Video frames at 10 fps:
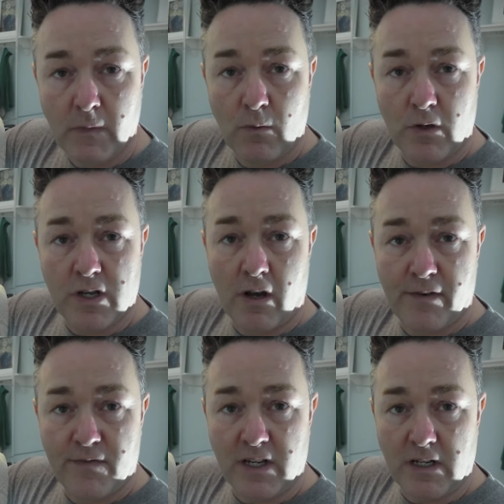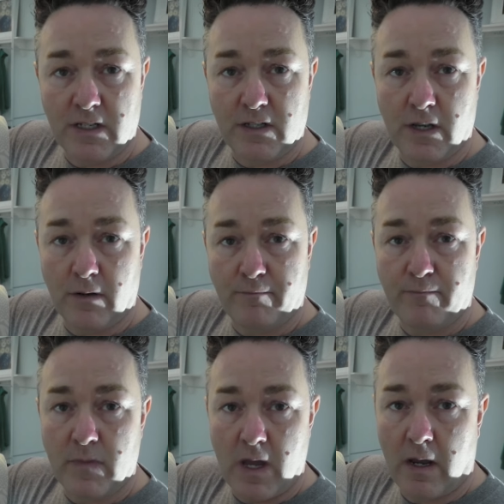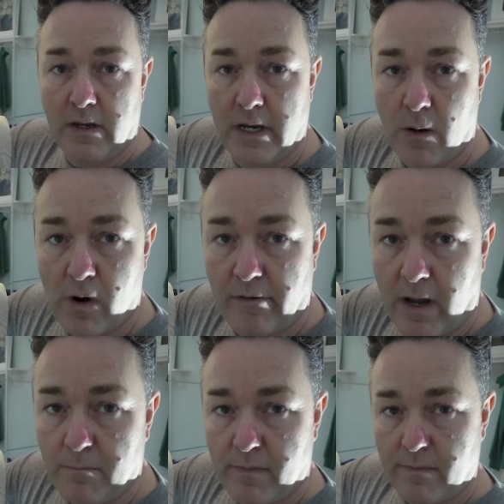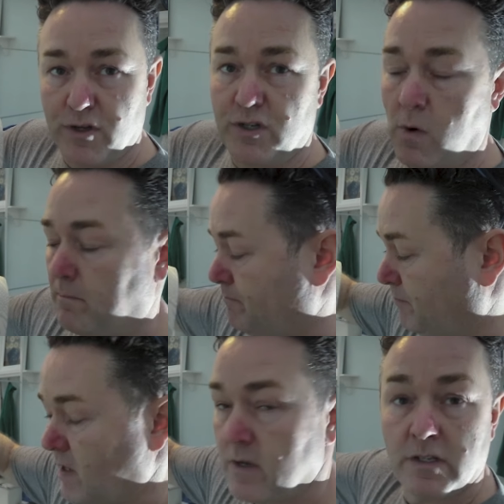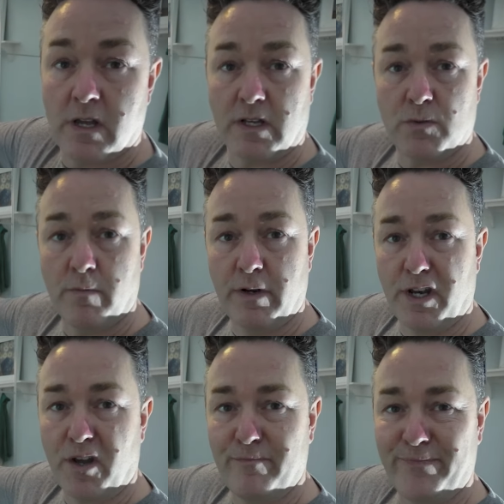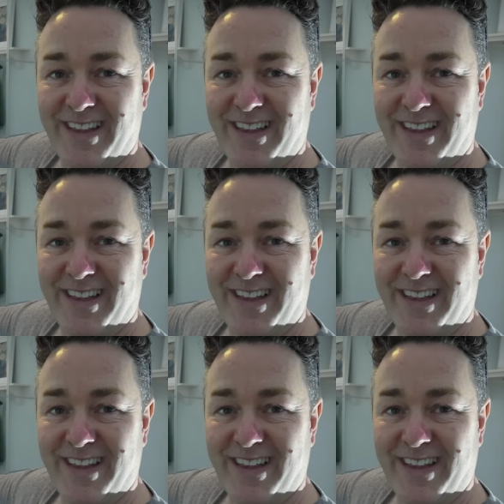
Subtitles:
What's half of 62? Yeah, you know where I am, 31. So that's what I'm going to do.